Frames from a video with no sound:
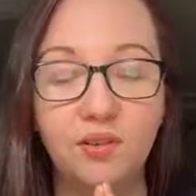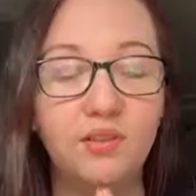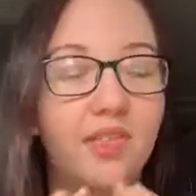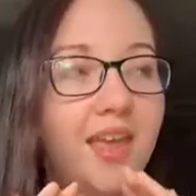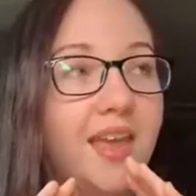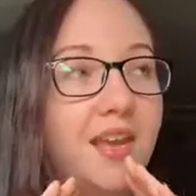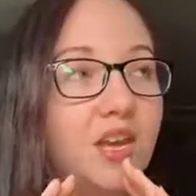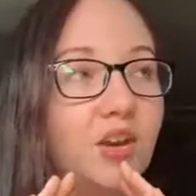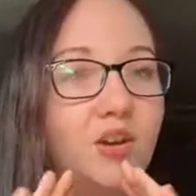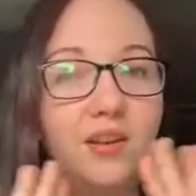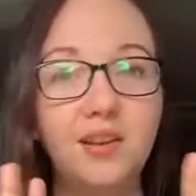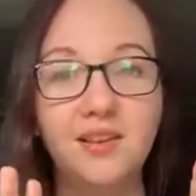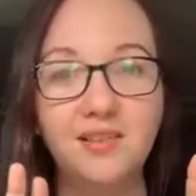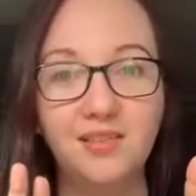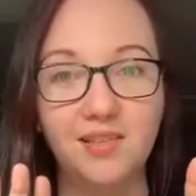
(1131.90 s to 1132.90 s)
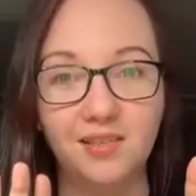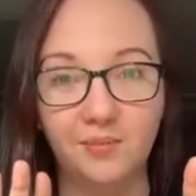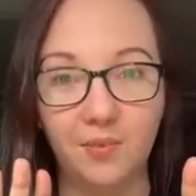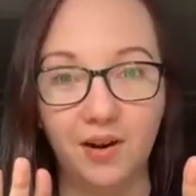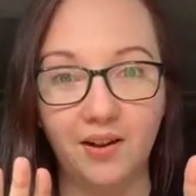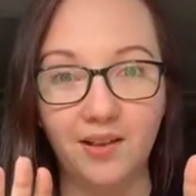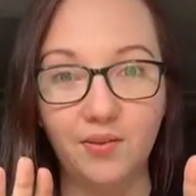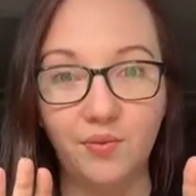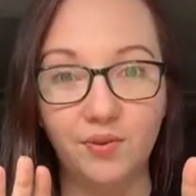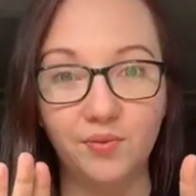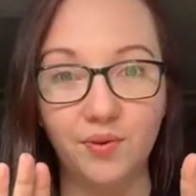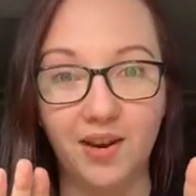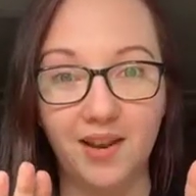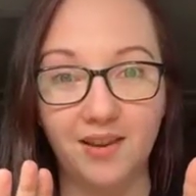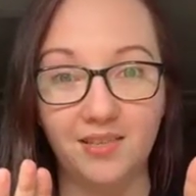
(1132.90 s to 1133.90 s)
Thank goodness this market was
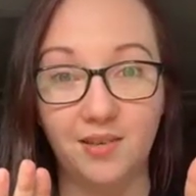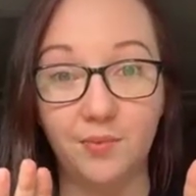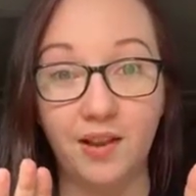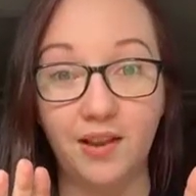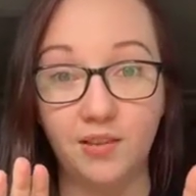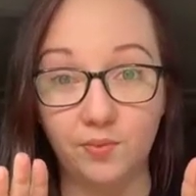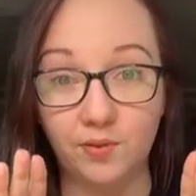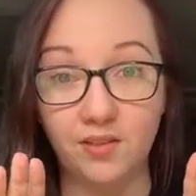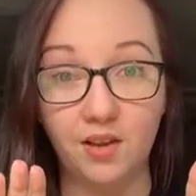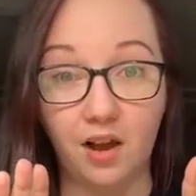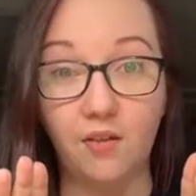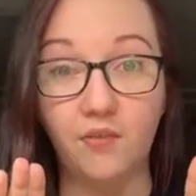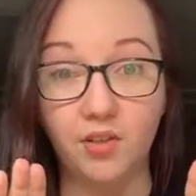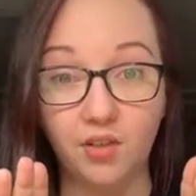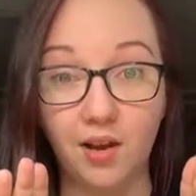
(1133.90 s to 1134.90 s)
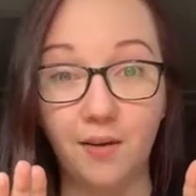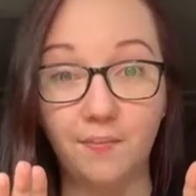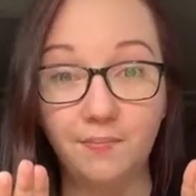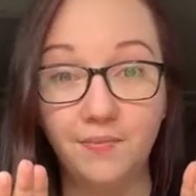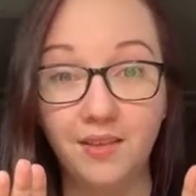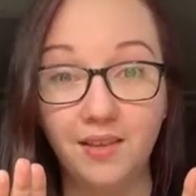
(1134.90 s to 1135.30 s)
right next to my husband's coffee shop.